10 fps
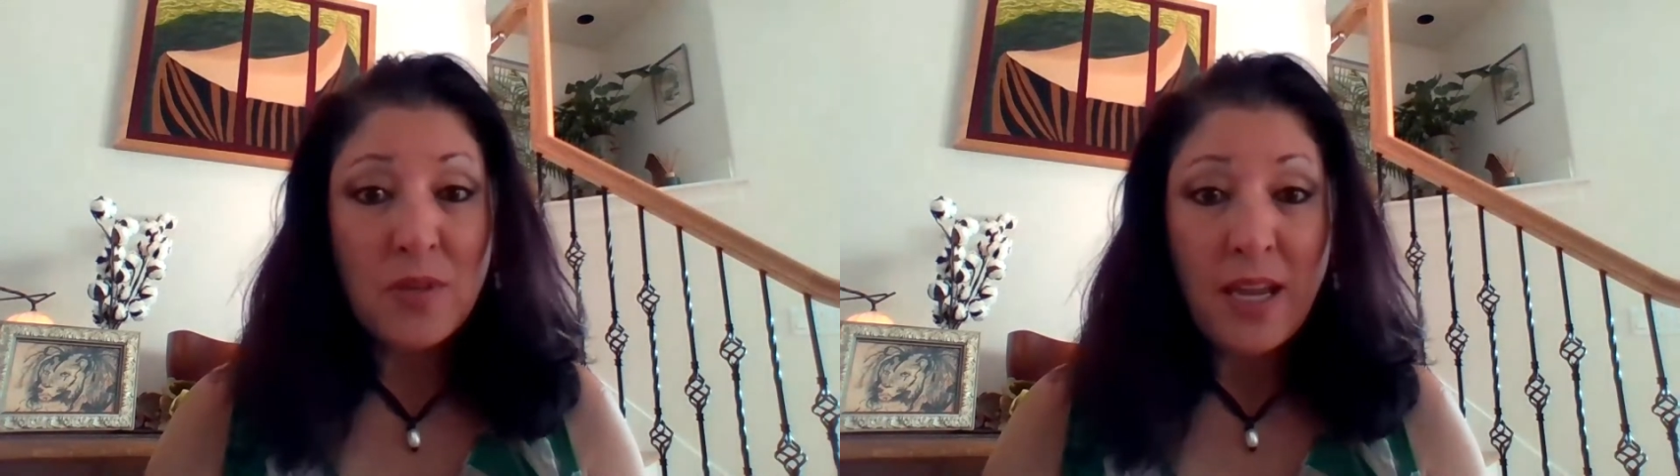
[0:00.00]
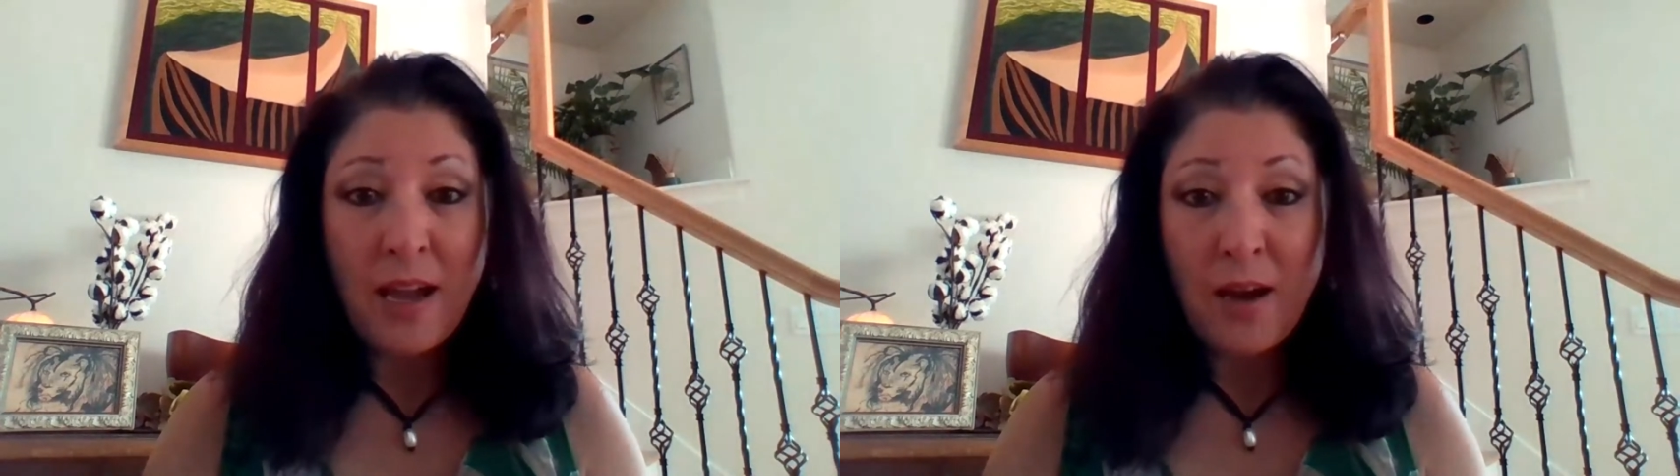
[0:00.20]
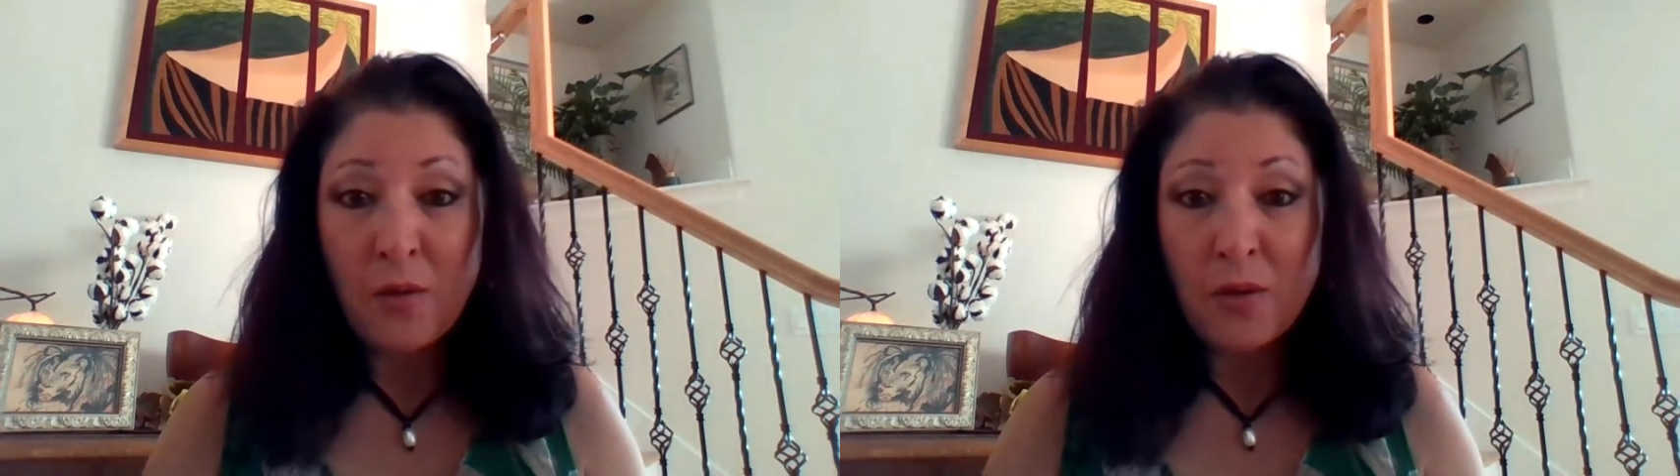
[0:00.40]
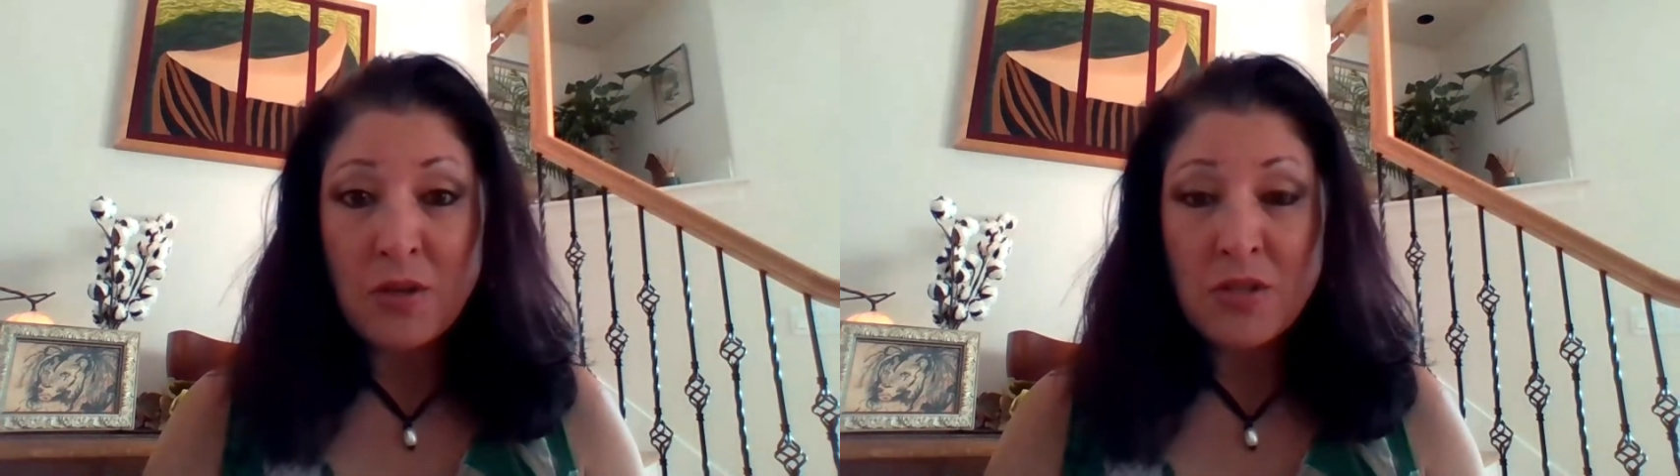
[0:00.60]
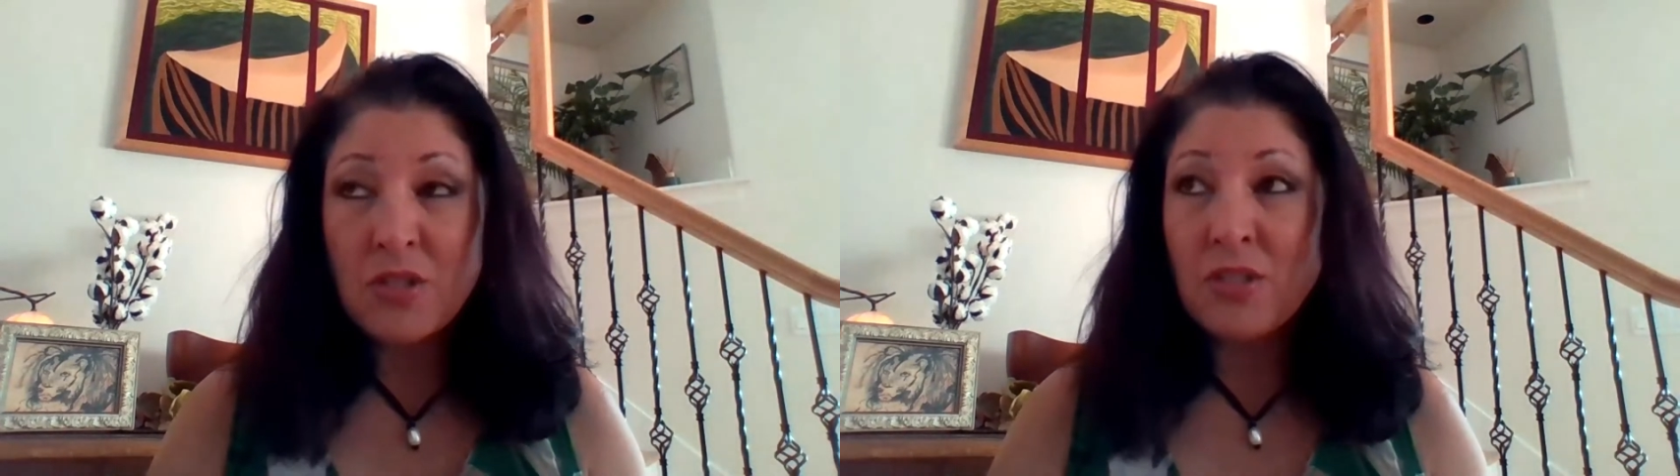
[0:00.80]
3
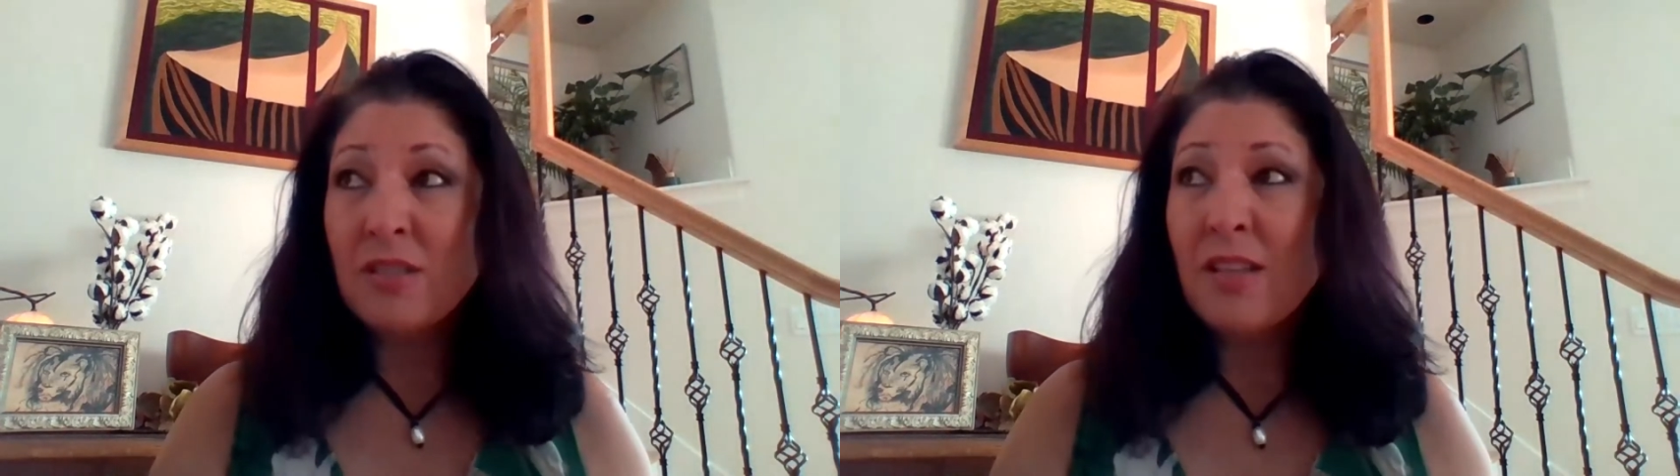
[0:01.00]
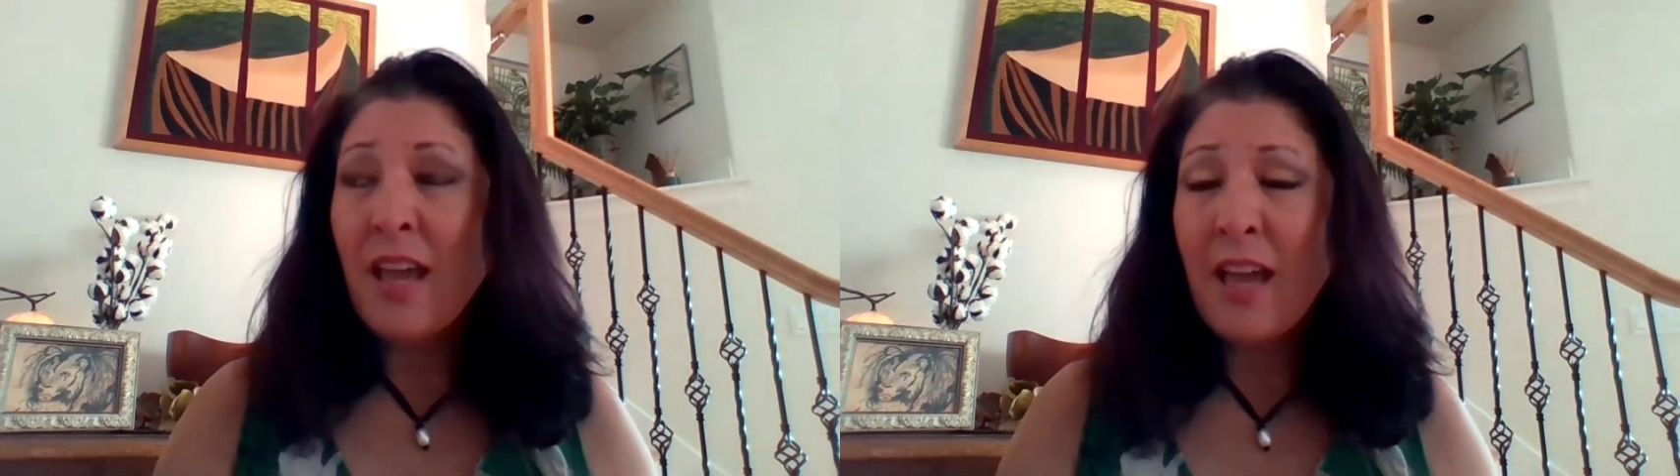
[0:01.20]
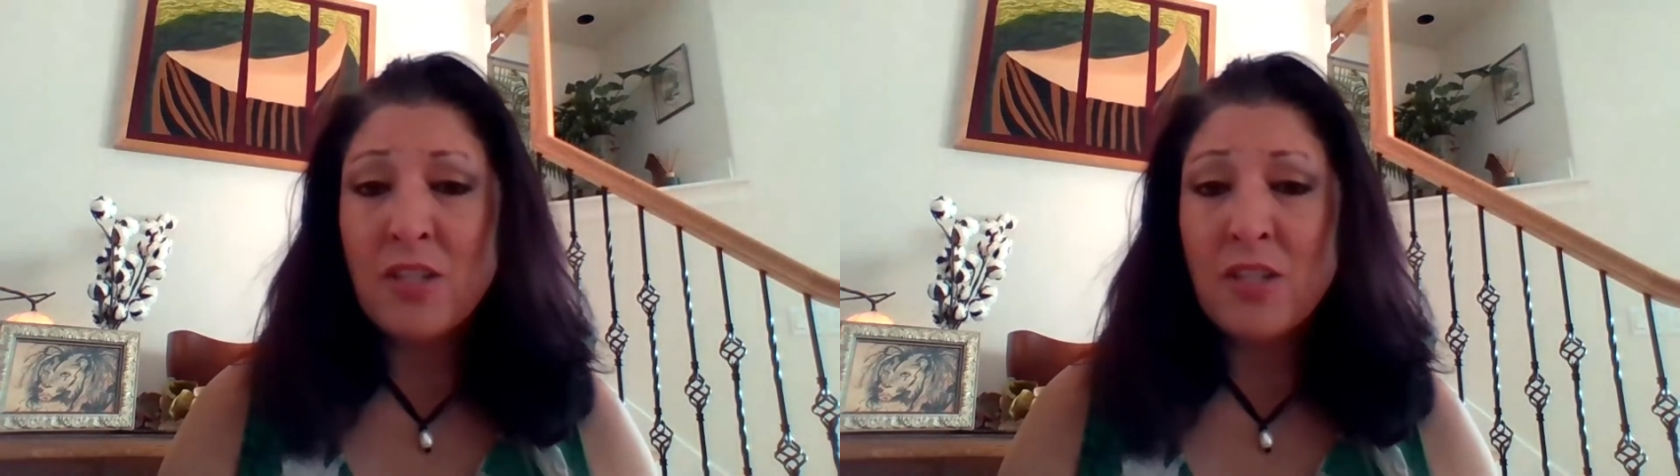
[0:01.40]
hours just